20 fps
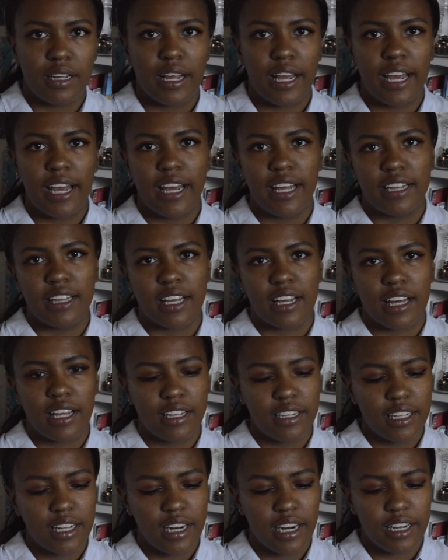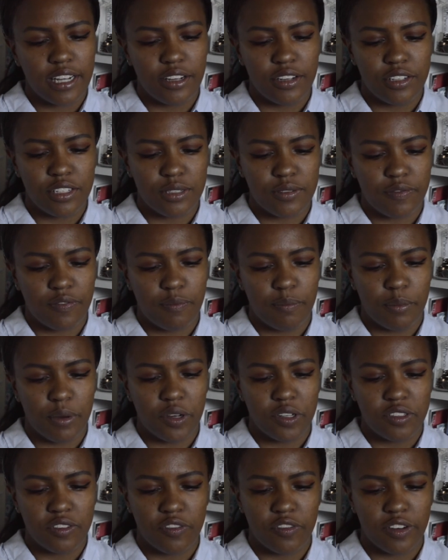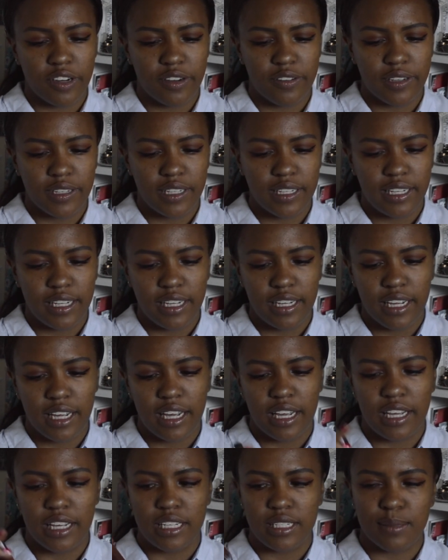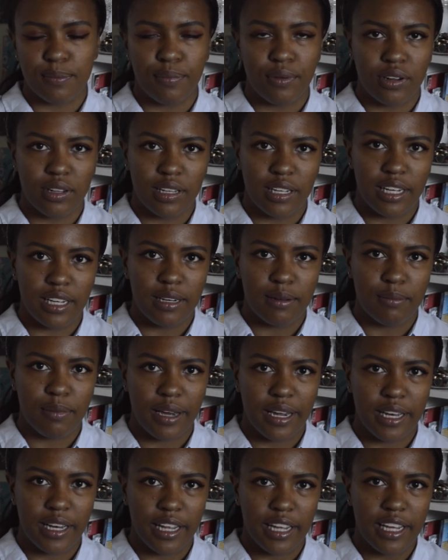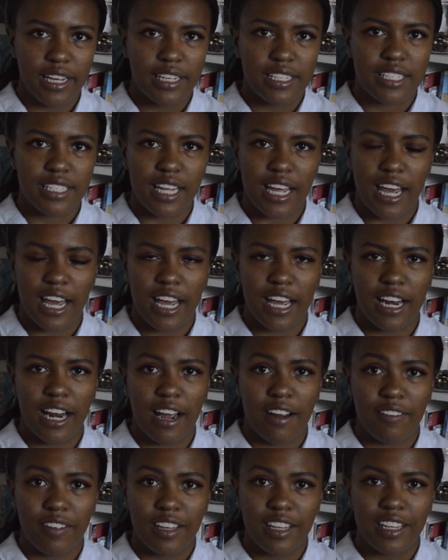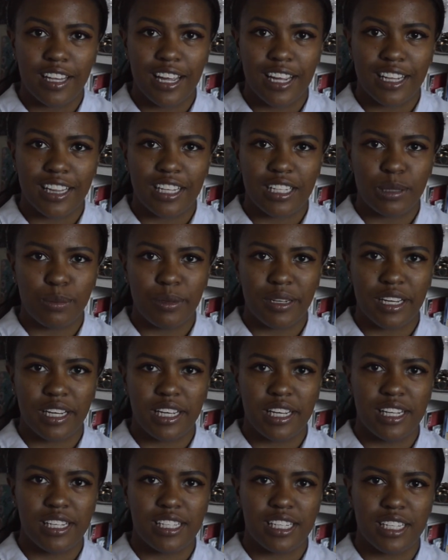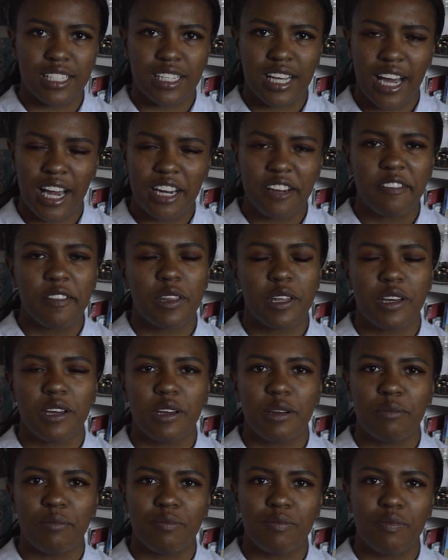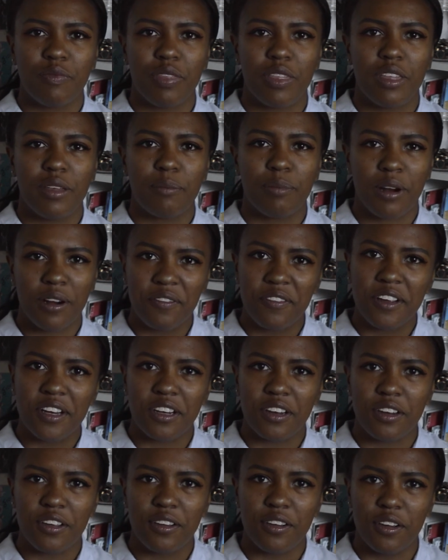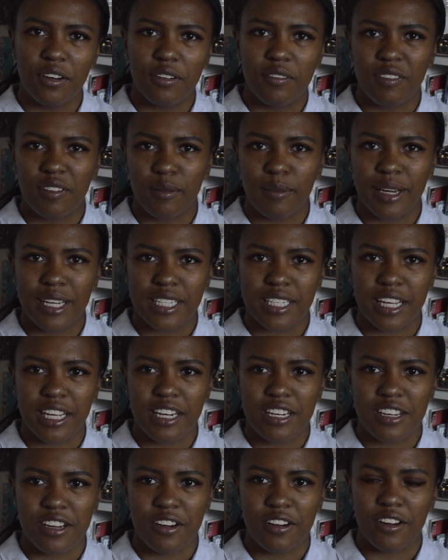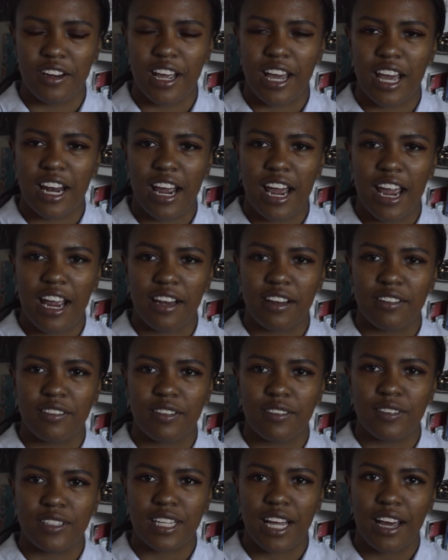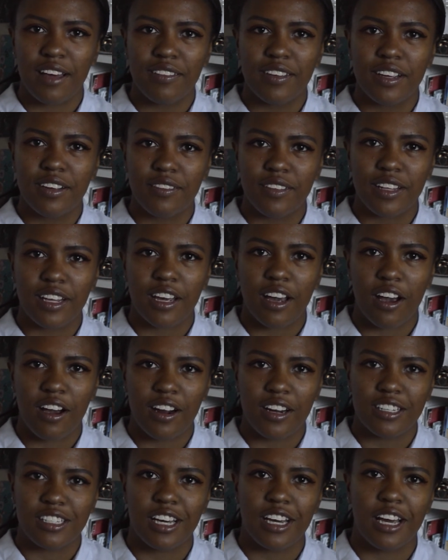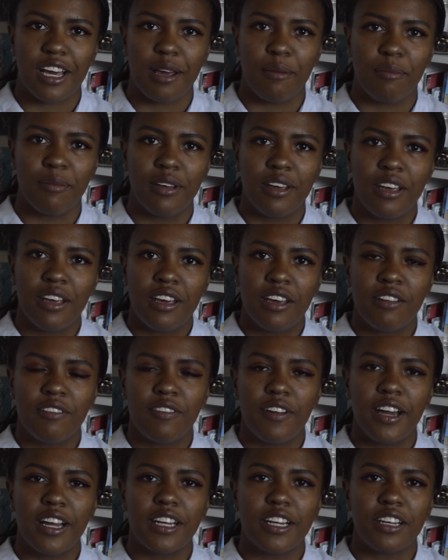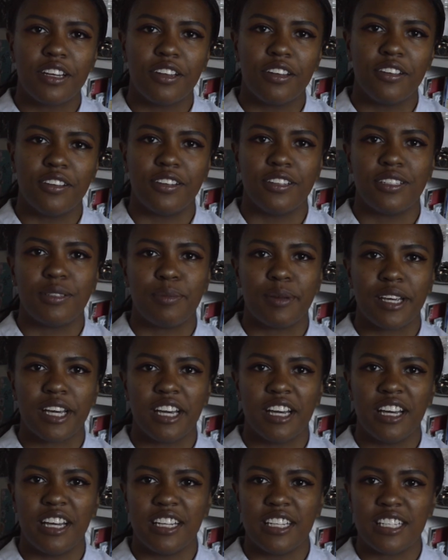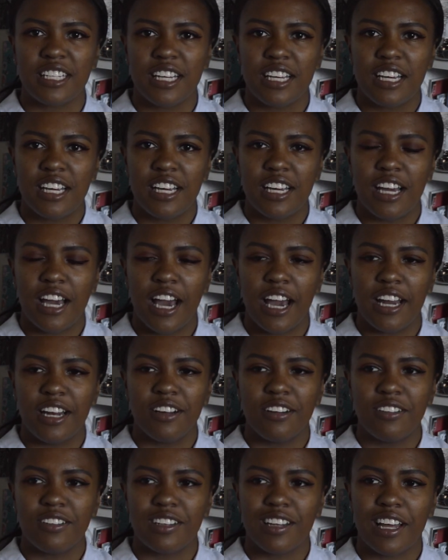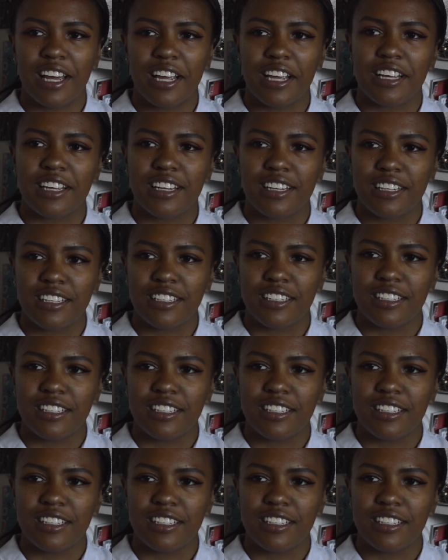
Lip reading: And the color that I use most frequently is Berlin by NYX, and I really like this because it's kind of the perfect nude for my skin tone, and I was having a really hard time finding nudes because I don't like